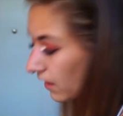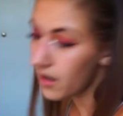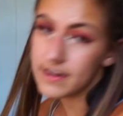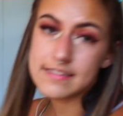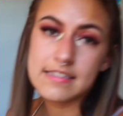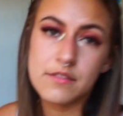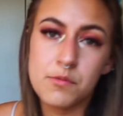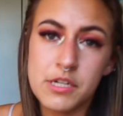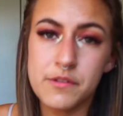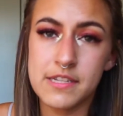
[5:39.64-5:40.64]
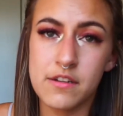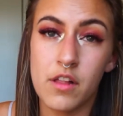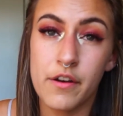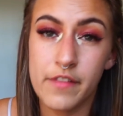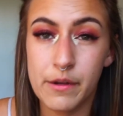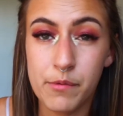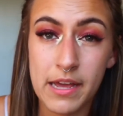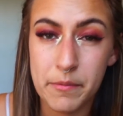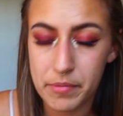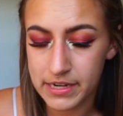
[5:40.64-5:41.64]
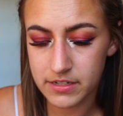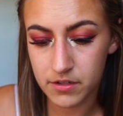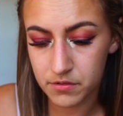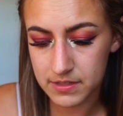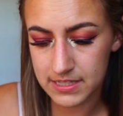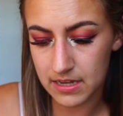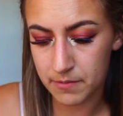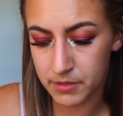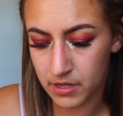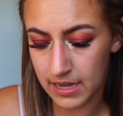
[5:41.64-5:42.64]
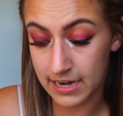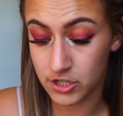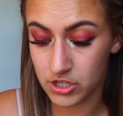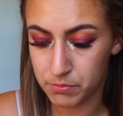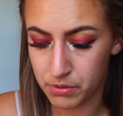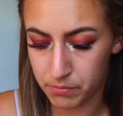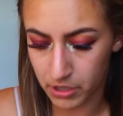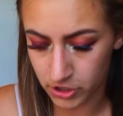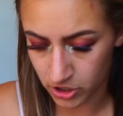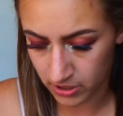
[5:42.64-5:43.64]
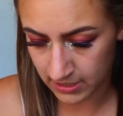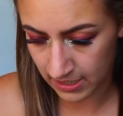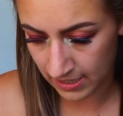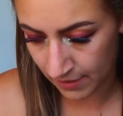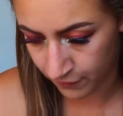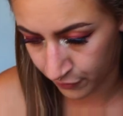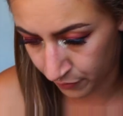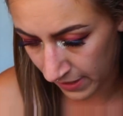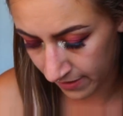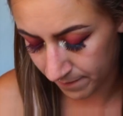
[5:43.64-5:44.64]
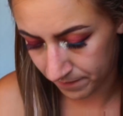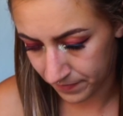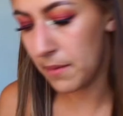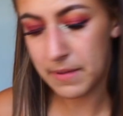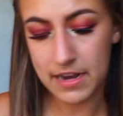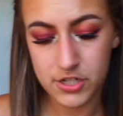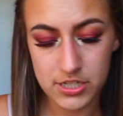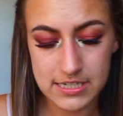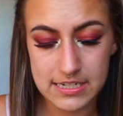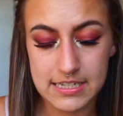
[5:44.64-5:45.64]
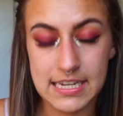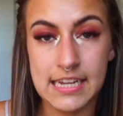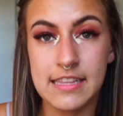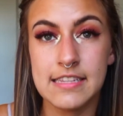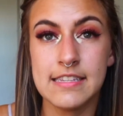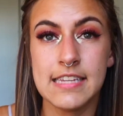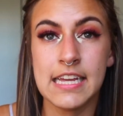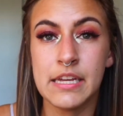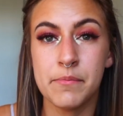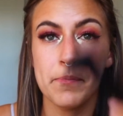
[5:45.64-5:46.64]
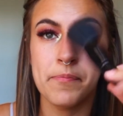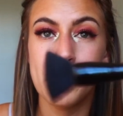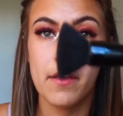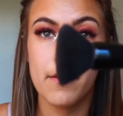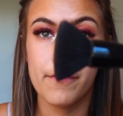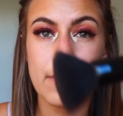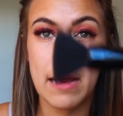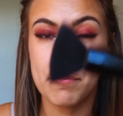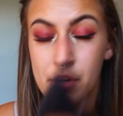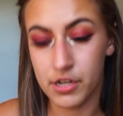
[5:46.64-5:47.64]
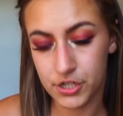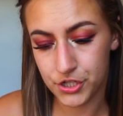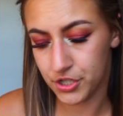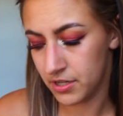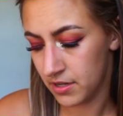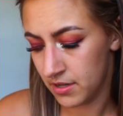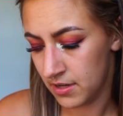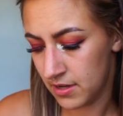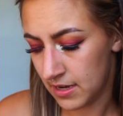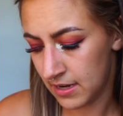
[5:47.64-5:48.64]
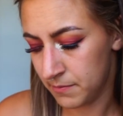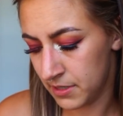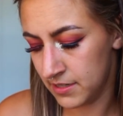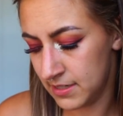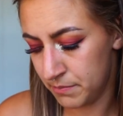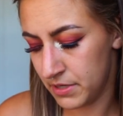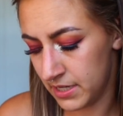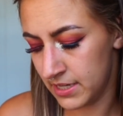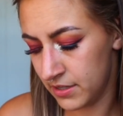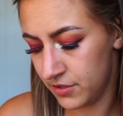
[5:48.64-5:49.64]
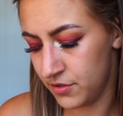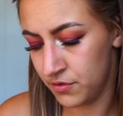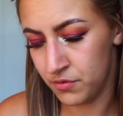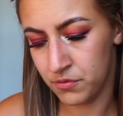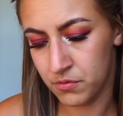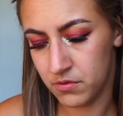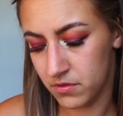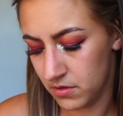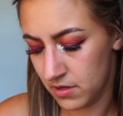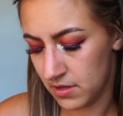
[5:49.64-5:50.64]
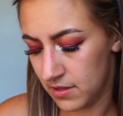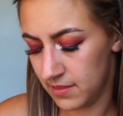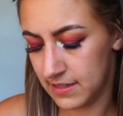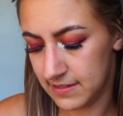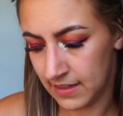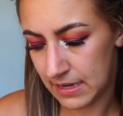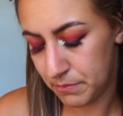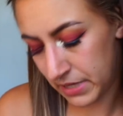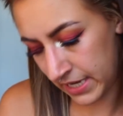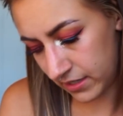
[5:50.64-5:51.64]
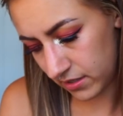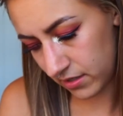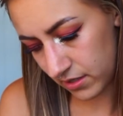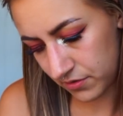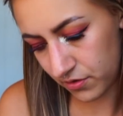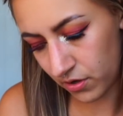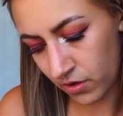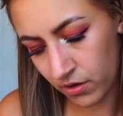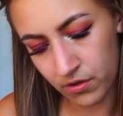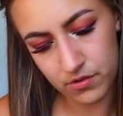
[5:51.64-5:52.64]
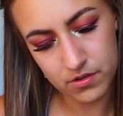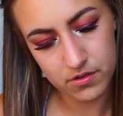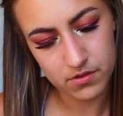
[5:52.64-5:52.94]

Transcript: Alright, since we're using a lot of like red and pink tones, I'm going to actually put blush on, and I never do that. I'm actually going to take the same flat brush, and I'm going to dip it into this light pink. It's called